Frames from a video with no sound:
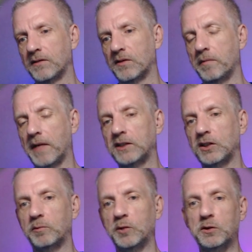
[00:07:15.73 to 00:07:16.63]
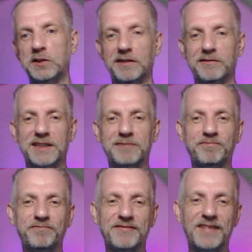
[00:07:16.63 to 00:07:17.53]
the magic beauty of it.
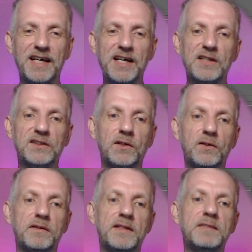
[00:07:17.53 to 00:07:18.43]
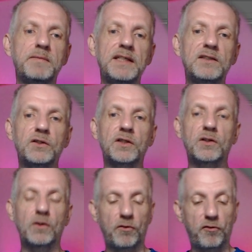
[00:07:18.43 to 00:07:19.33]
So this means you can
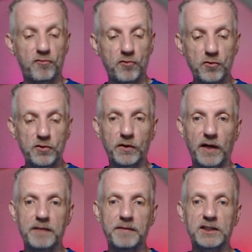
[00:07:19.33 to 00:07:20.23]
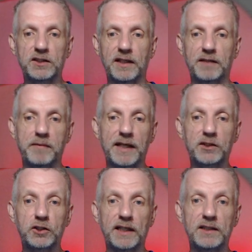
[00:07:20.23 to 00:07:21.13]
go through your animation and make
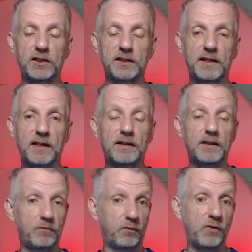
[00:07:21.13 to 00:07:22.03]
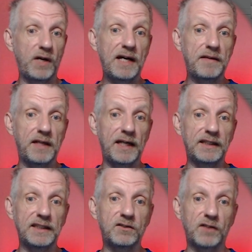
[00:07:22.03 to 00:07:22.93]
changes where they
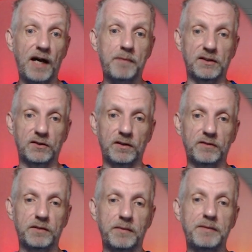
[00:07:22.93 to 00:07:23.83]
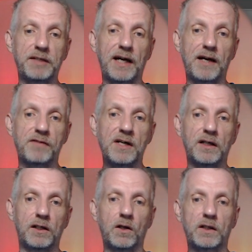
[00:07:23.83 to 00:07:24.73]
need to happen. So if you maybe have
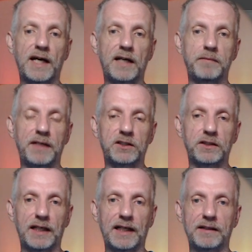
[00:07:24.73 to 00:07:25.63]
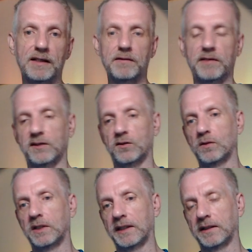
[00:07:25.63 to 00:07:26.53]
a longer animation and there's
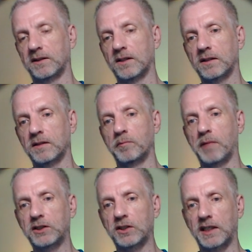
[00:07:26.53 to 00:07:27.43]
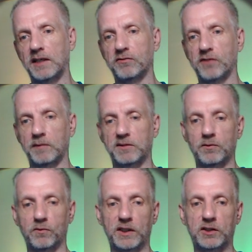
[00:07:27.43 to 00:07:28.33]
only a certain bunch of keyframes
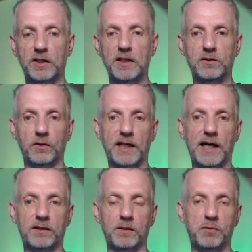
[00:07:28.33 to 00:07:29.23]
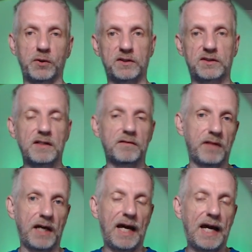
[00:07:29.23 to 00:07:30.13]
in which your character puts
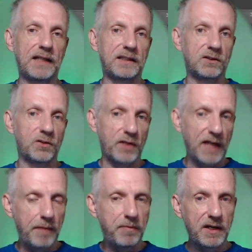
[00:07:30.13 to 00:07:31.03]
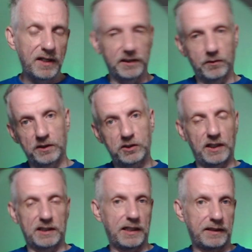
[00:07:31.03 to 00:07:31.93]
their hand into the hip, and you want to
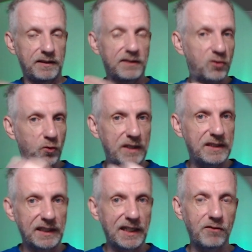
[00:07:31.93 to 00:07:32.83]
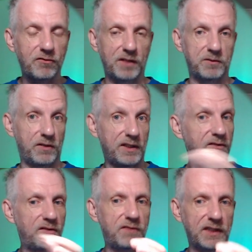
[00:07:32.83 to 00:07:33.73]
change like these 20 keyframes or these
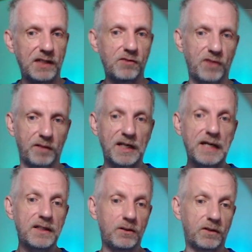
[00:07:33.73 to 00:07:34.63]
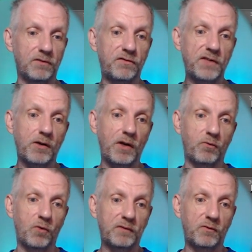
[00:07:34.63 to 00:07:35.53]
50 keyframes, you can figure out
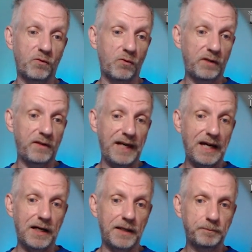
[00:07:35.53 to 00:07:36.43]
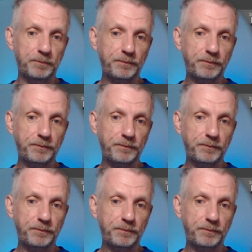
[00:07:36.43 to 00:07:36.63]
what they are.